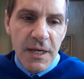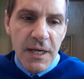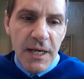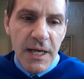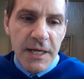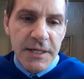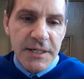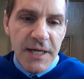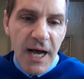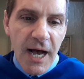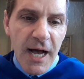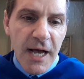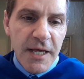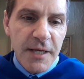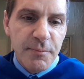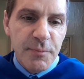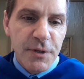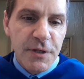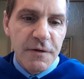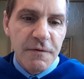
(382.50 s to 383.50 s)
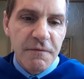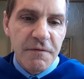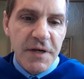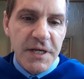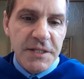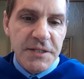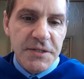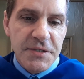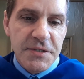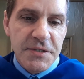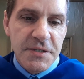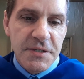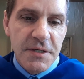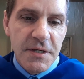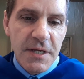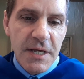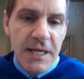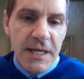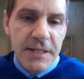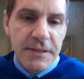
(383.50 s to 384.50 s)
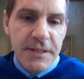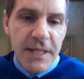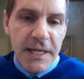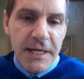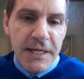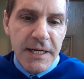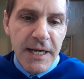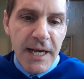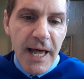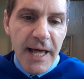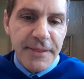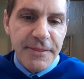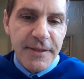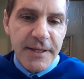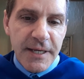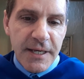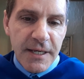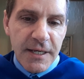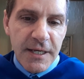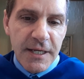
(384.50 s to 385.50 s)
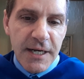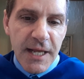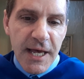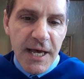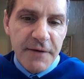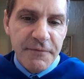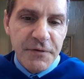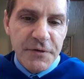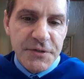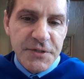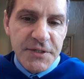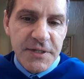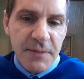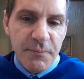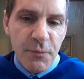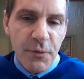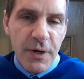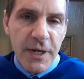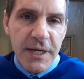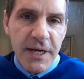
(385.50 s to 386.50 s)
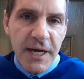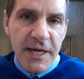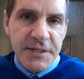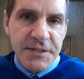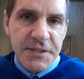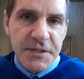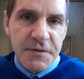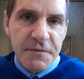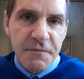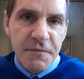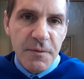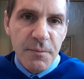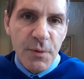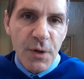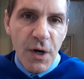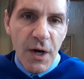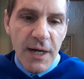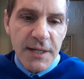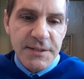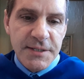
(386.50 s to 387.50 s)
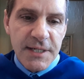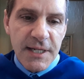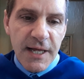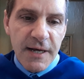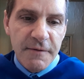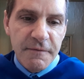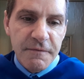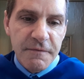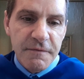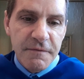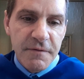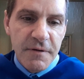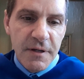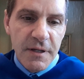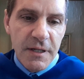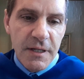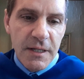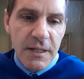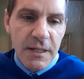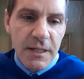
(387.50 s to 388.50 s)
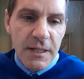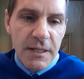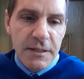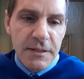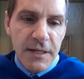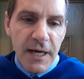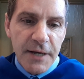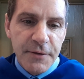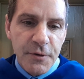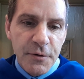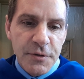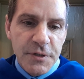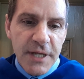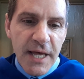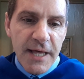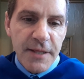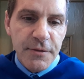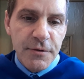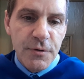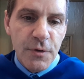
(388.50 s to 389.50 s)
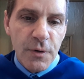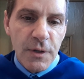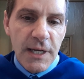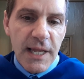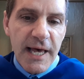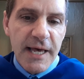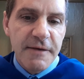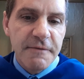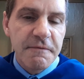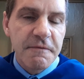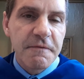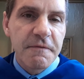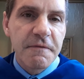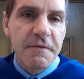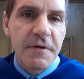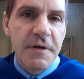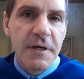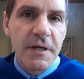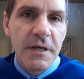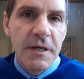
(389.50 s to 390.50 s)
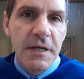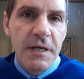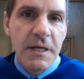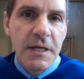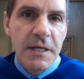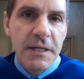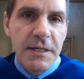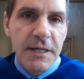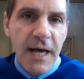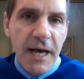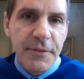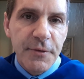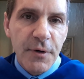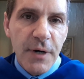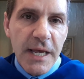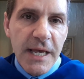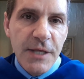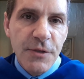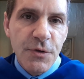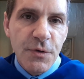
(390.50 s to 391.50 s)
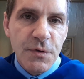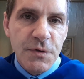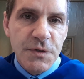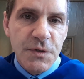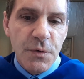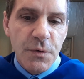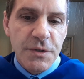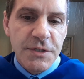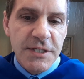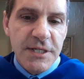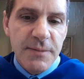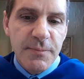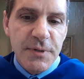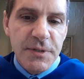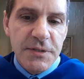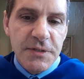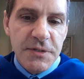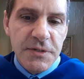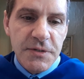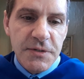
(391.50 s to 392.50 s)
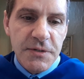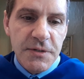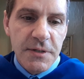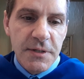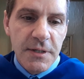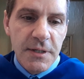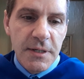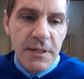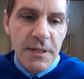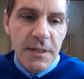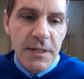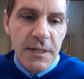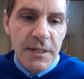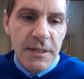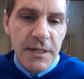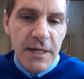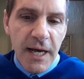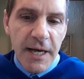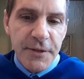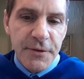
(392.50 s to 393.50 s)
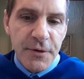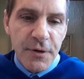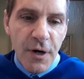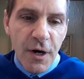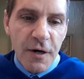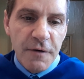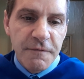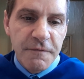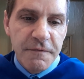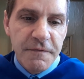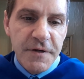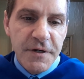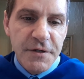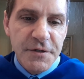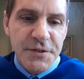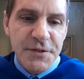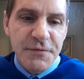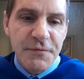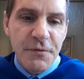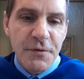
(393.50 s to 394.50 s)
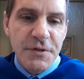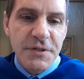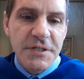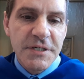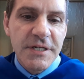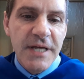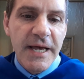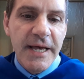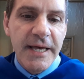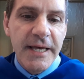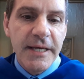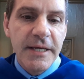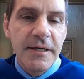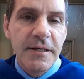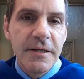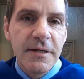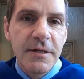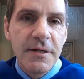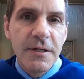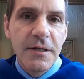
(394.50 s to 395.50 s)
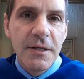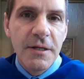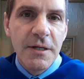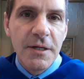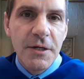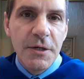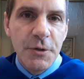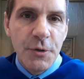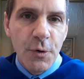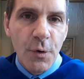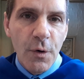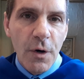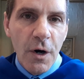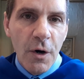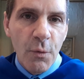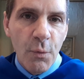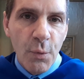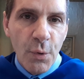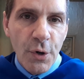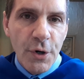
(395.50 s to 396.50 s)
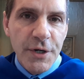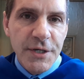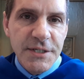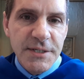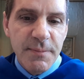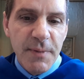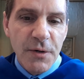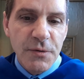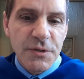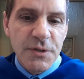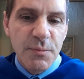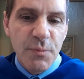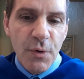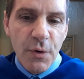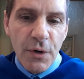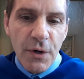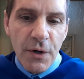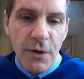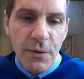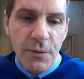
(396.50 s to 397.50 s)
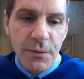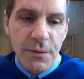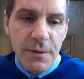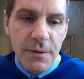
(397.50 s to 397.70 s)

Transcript: And I am convinced that nothing can ever separate us from God's love. Neither death nor life, neither angels nor demons, neither our fears for today, nor our worries about tomorrow.